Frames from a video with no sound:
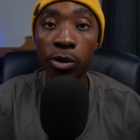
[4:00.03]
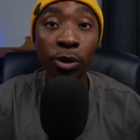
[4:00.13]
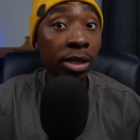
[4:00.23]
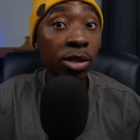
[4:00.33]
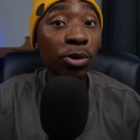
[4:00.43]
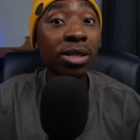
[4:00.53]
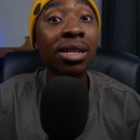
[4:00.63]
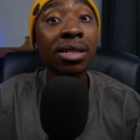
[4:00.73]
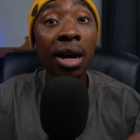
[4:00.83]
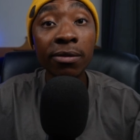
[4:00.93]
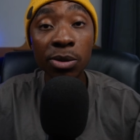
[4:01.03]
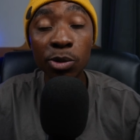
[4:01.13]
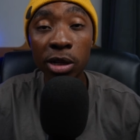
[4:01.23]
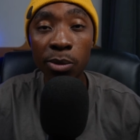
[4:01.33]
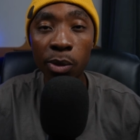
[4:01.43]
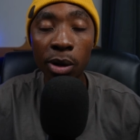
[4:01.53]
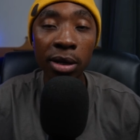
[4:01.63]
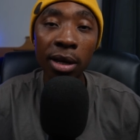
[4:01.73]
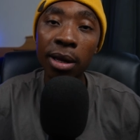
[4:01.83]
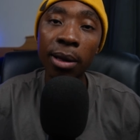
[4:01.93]
You can see what he's comfortable on the ball,
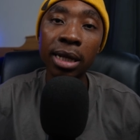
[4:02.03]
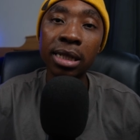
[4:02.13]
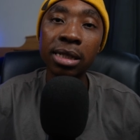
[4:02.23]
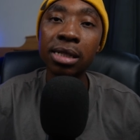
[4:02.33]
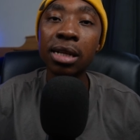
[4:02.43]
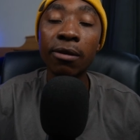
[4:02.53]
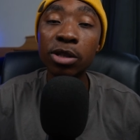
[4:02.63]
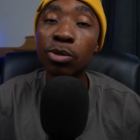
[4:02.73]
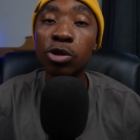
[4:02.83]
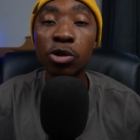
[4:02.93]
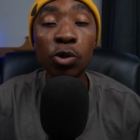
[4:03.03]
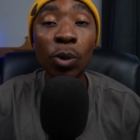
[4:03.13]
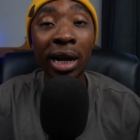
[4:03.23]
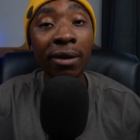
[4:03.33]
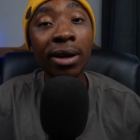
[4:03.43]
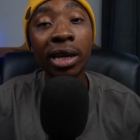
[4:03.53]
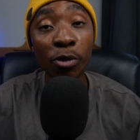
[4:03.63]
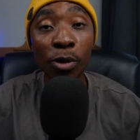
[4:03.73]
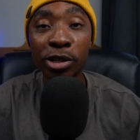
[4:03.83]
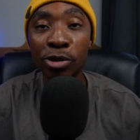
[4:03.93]
and he's comfortable to do whatever he
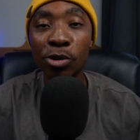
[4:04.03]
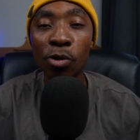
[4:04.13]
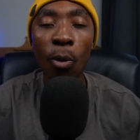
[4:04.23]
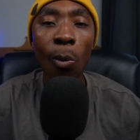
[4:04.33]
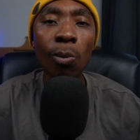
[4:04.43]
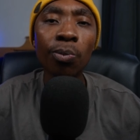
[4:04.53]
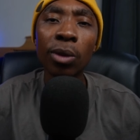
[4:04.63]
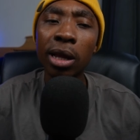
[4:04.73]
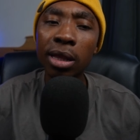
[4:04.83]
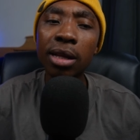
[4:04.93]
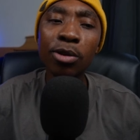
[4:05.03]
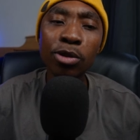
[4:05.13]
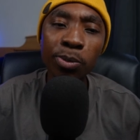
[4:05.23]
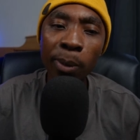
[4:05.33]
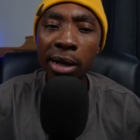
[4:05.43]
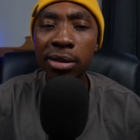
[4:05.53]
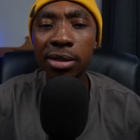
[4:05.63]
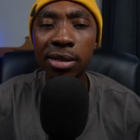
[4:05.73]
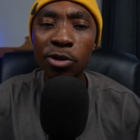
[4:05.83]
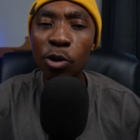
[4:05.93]
wants to do. And there are those
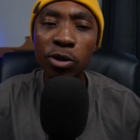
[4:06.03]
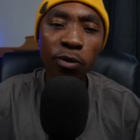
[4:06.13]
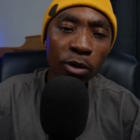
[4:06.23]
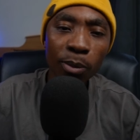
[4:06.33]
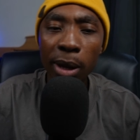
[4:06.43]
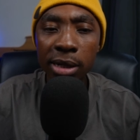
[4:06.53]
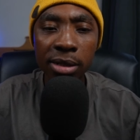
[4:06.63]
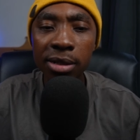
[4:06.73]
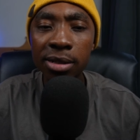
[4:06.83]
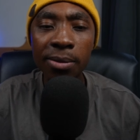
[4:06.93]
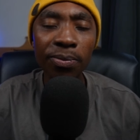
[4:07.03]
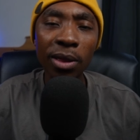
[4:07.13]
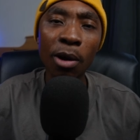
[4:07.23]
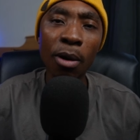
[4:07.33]
passes, those fluke passes, which